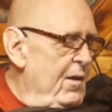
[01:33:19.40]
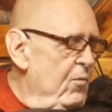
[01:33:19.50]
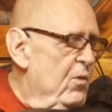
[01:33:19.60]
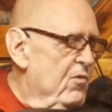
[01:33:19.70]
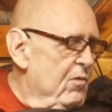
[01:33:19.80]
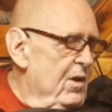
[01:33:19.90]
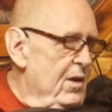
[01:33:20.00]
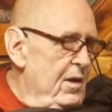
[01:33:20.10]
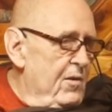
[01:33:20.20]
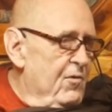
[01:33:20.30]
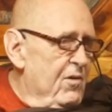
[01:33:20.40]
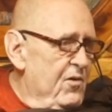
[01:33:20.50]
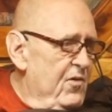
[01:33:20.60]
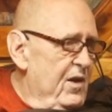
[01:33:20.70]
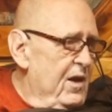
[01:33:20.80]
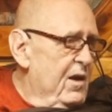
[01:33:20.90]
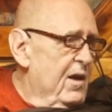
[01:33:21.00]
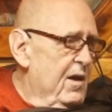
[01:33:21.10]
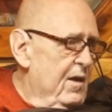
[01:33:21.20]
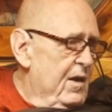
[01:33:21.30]
And it was real interesting.
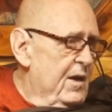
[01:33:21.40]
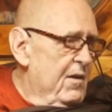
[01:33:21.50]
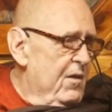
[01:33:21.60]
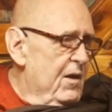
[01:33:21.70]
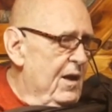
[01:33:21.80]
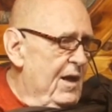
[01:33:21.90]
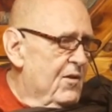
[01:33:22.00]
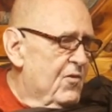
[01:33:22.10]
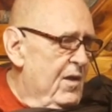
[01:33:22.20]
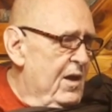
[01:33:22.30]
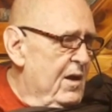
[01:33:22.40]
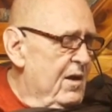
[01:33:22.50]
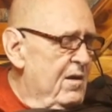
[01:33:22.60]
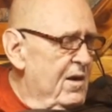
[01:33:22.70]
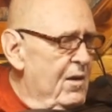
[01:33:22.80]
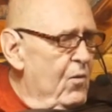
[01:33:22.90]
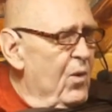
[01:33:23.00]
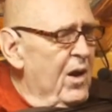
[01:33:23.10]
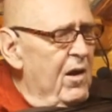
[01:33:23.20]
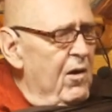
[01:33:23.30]
And the last thing I did,
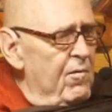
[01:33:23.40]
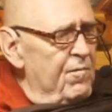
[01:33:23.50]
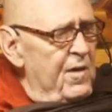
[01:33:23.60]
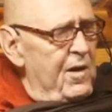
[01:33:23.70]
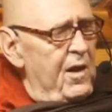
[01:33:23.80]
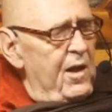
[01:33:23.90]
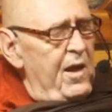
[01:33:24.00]
quite often,